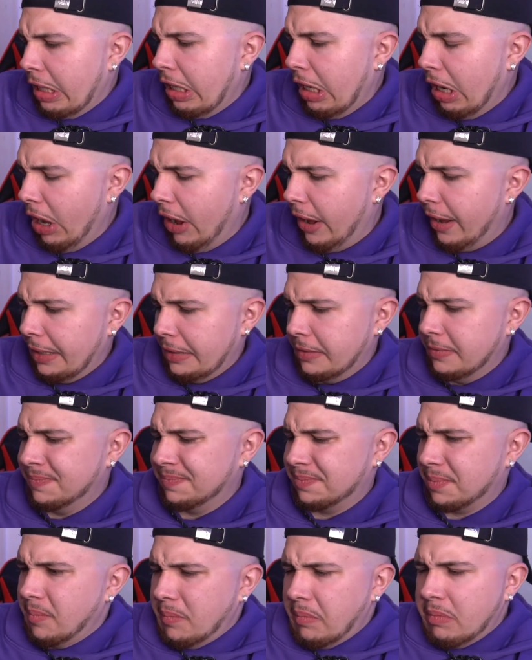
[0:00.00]
Ugh.
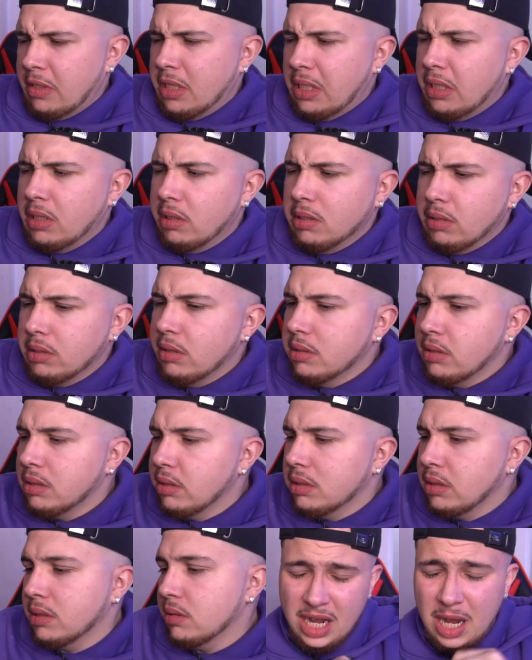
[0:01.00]

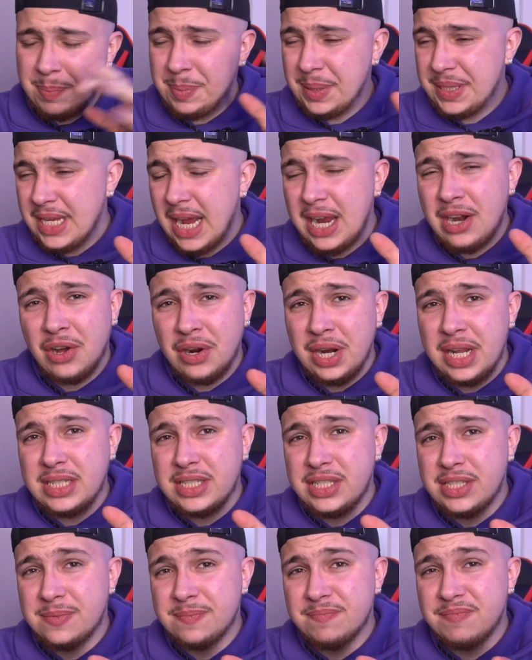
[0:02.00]
Ugh. I'll be dead
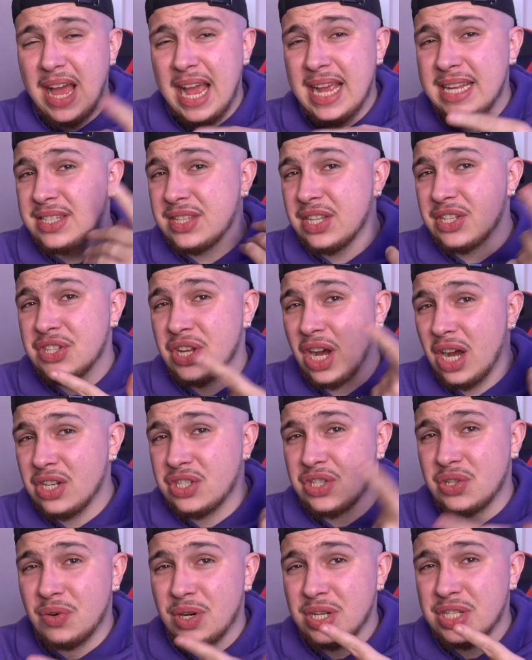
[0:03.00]
honest, that is
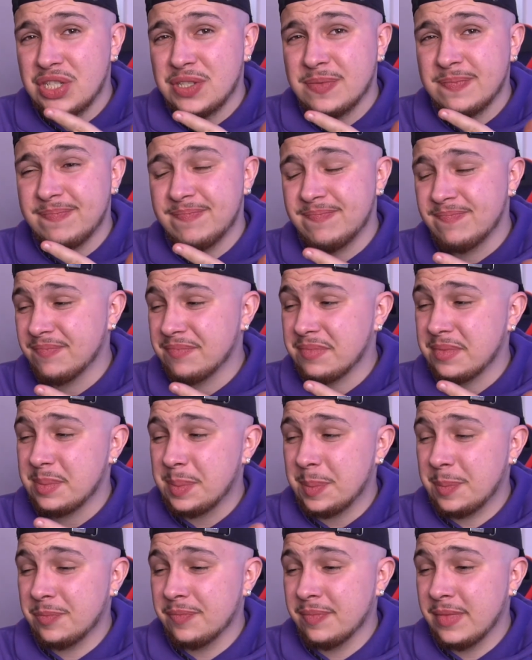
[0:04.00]
disastrous.
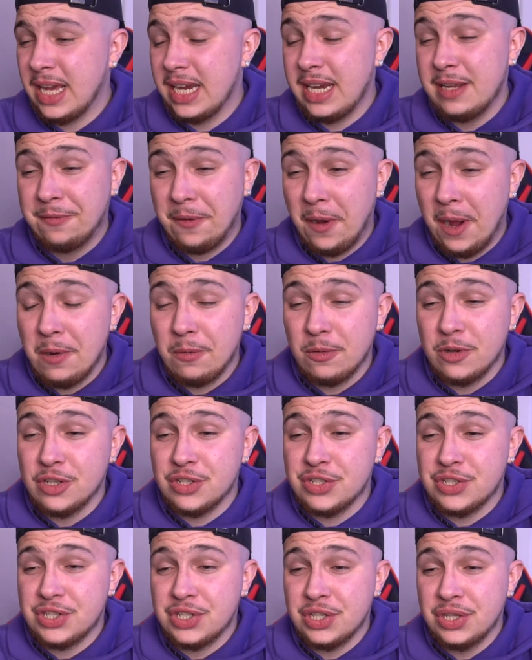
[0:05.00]
And if I
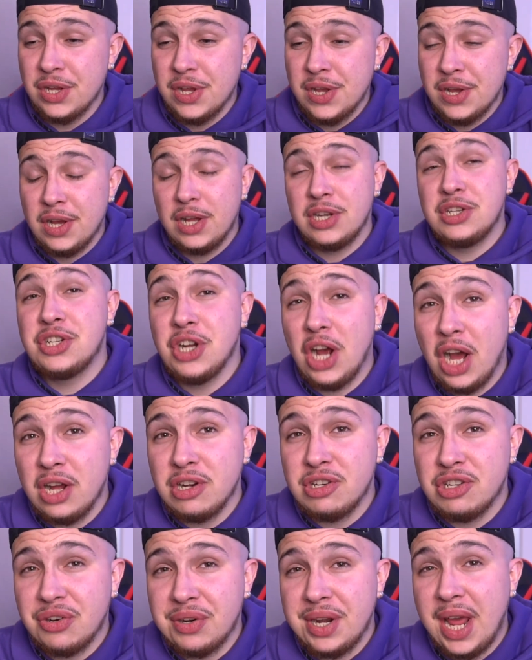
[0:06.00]
was a
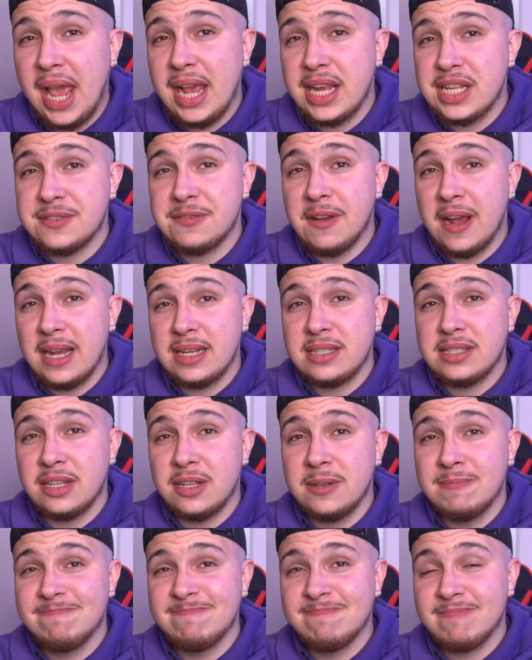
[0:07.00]
judge on X
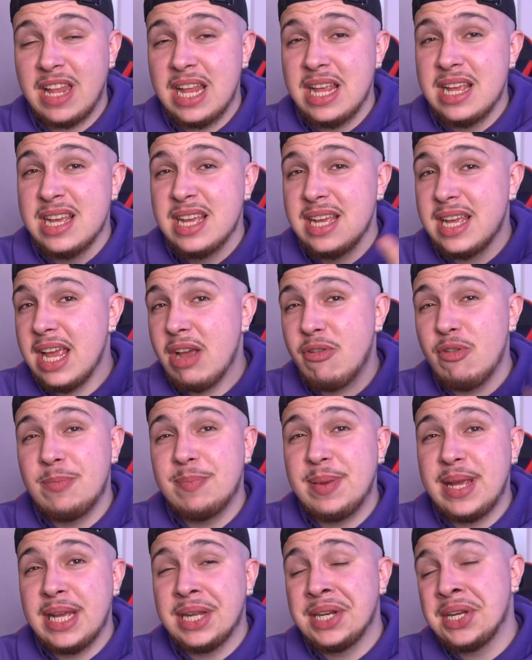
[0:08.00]
Factor, it would
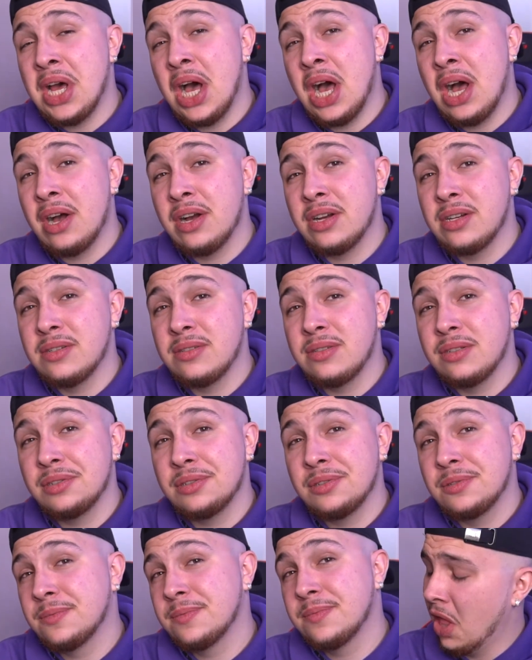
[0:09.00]
be a
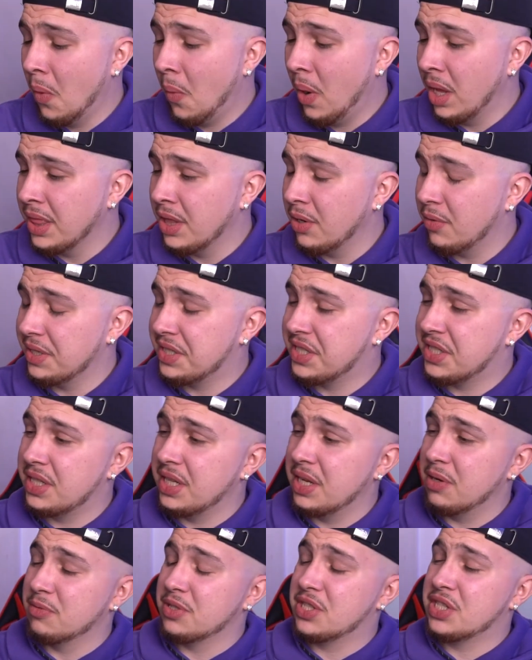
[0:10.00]
no. No wonder
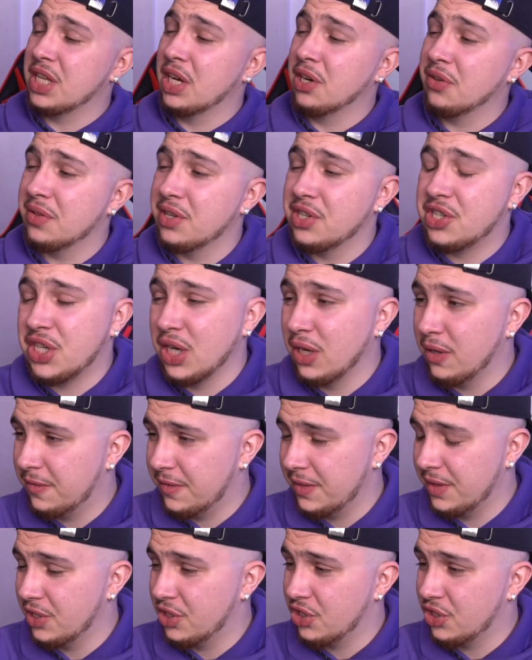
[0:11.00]
it was still on the shelf in the